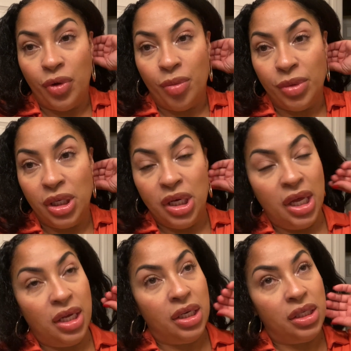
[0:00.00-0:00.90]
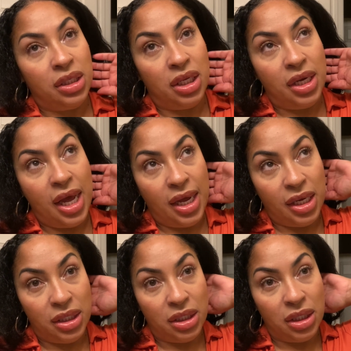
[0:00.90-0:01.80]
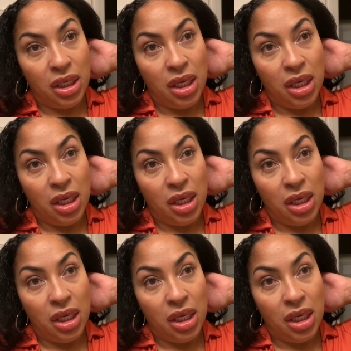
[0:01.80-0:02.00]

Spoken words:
from the date.